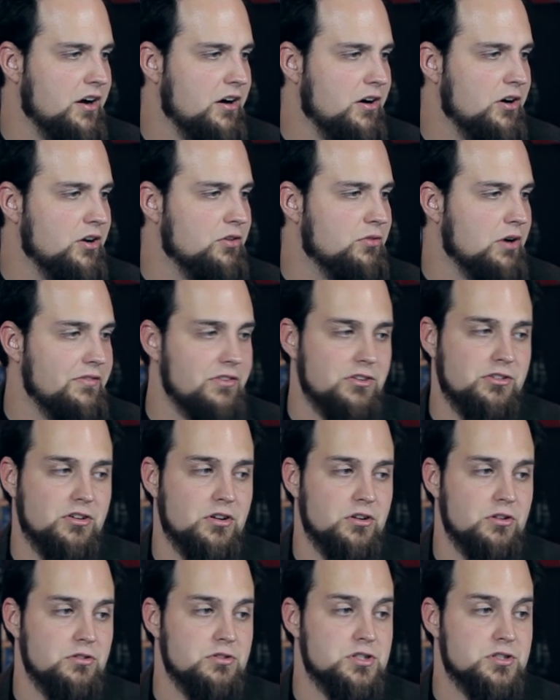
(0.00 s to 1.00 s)
hard drive that's
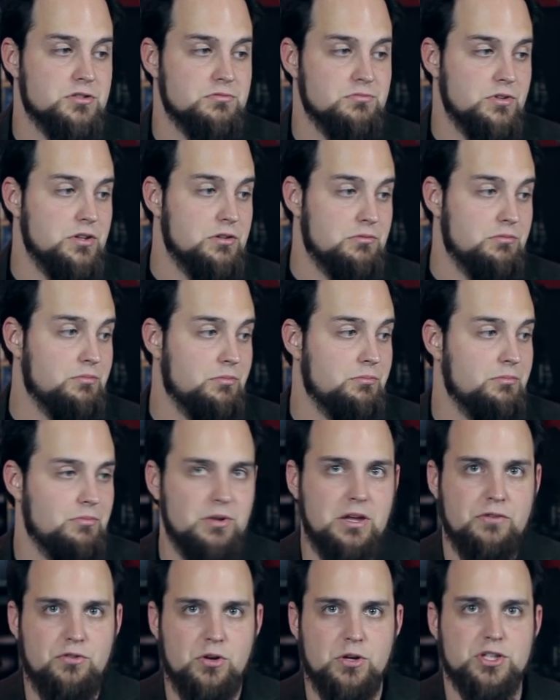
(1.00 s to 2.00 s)
going to
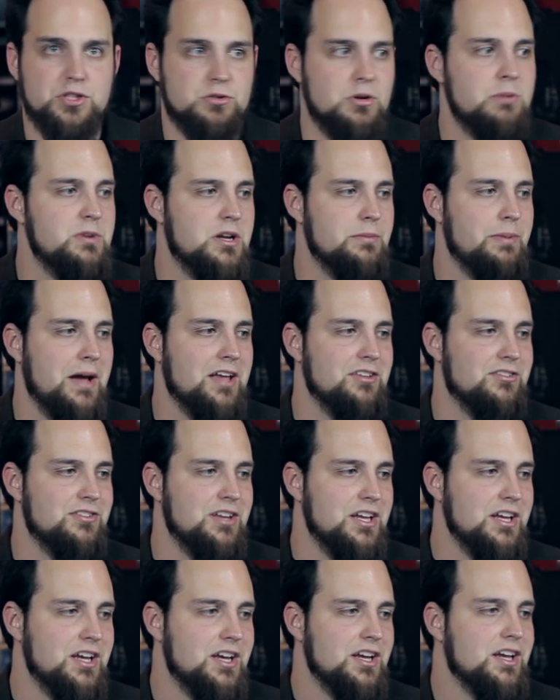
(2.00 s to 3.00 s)
give you extreme
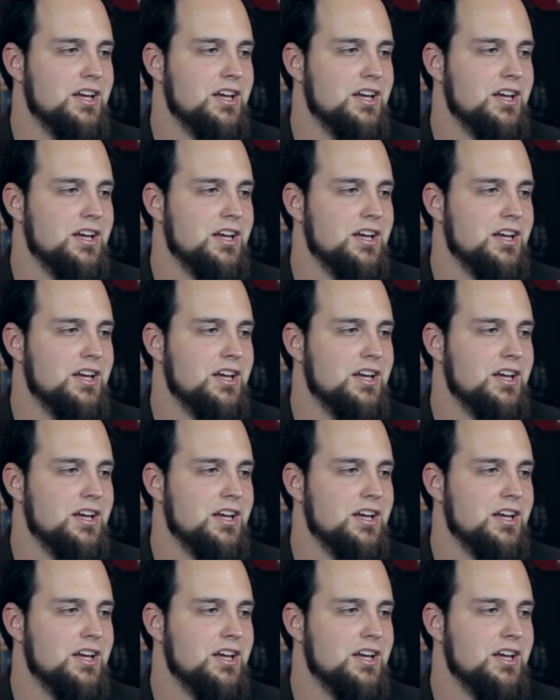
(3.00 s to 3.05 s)
capacity.